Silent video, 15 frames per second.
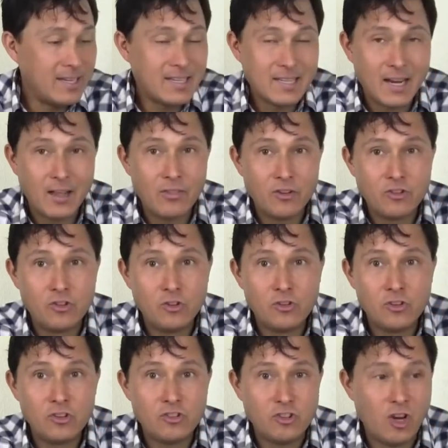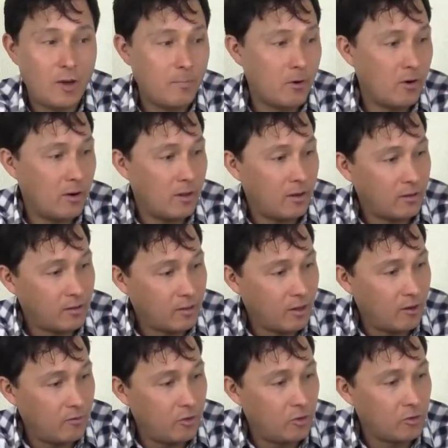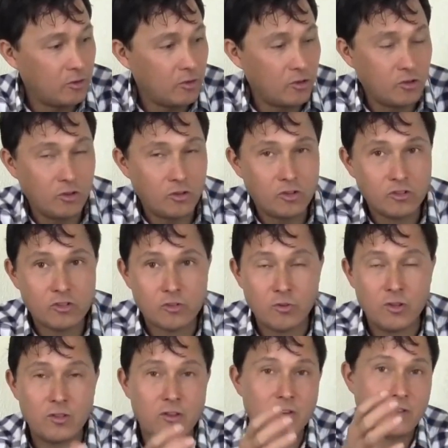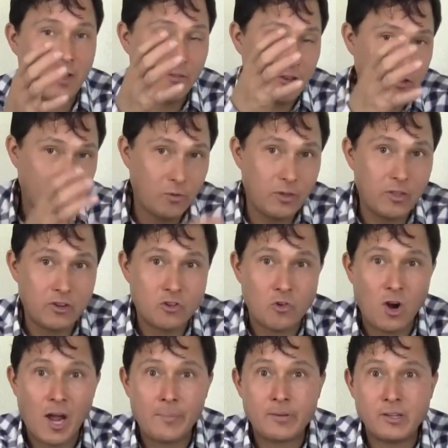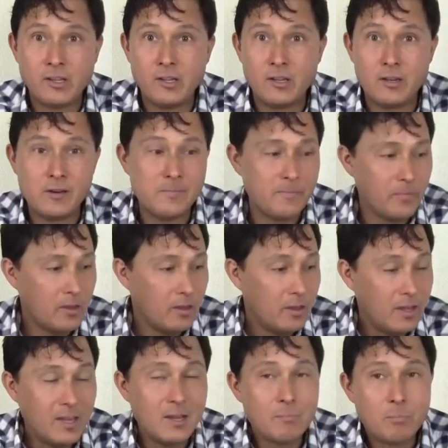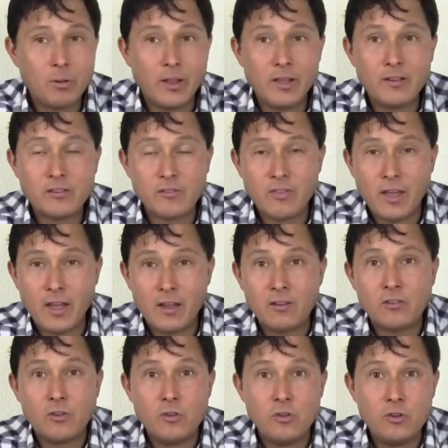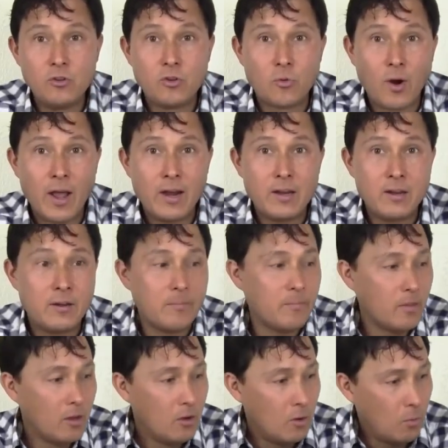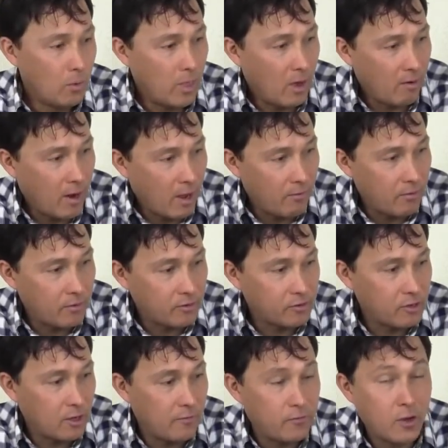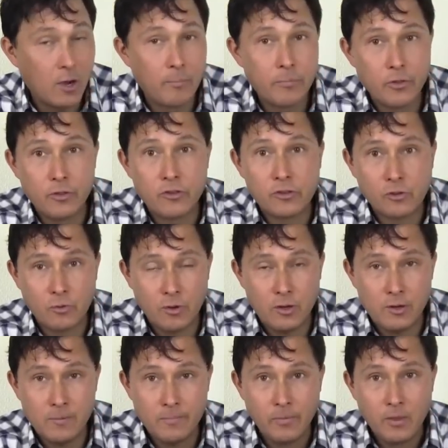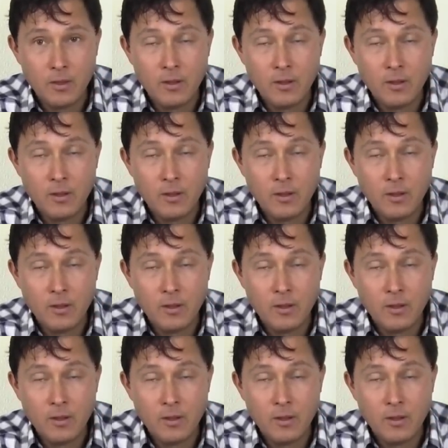inside the juicing chamber, and instead of using the juicing screen, they just have a screen that drops in place of that, so you do grinding without having the stuff come through the screen.